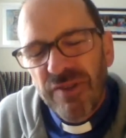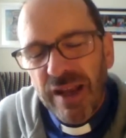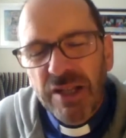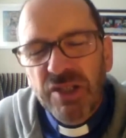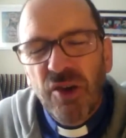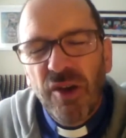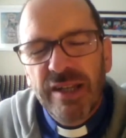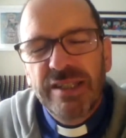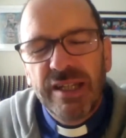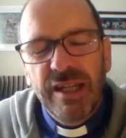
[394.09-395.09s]

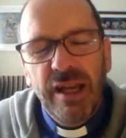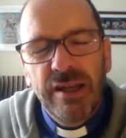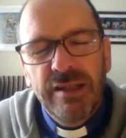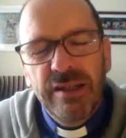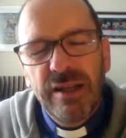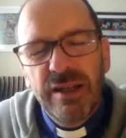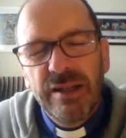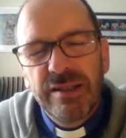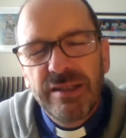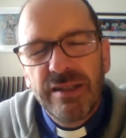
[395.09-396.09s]
anxiety and
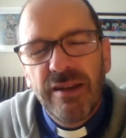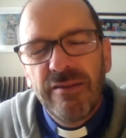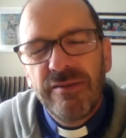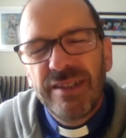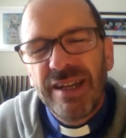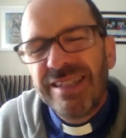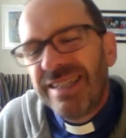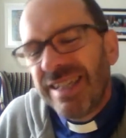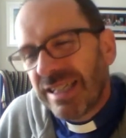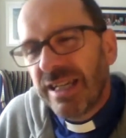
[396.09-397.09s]

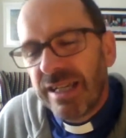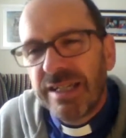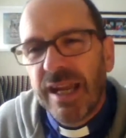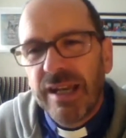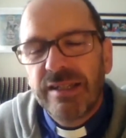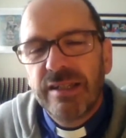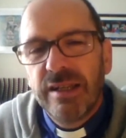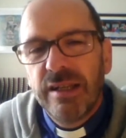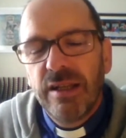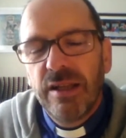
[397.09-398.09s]
discontent
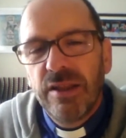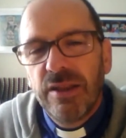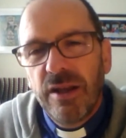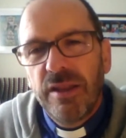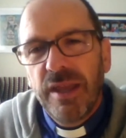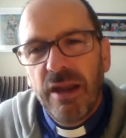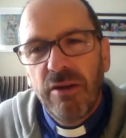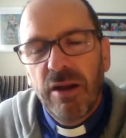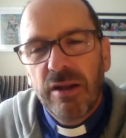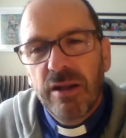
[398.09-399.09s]
that are
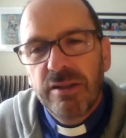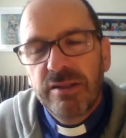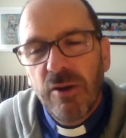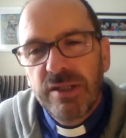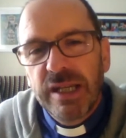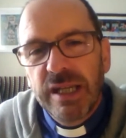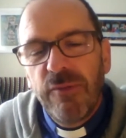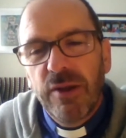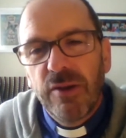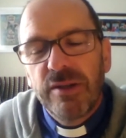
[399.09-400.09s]
there are so
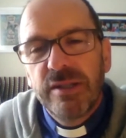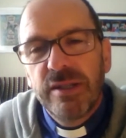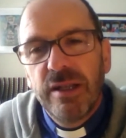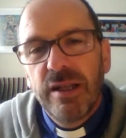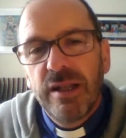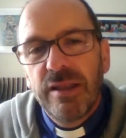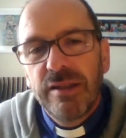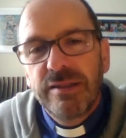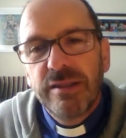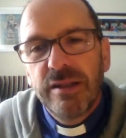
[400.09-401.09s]
significant
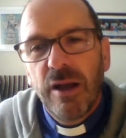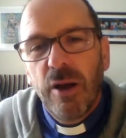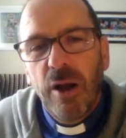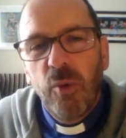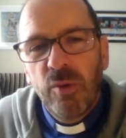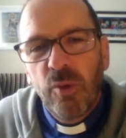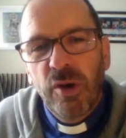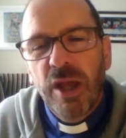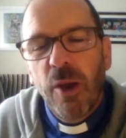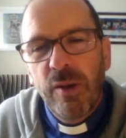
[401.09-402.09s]
that I wouldn't want
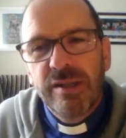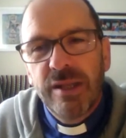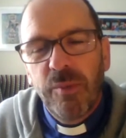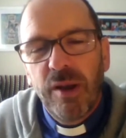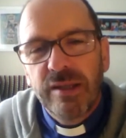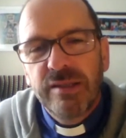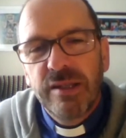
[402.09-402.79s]
to go into that place,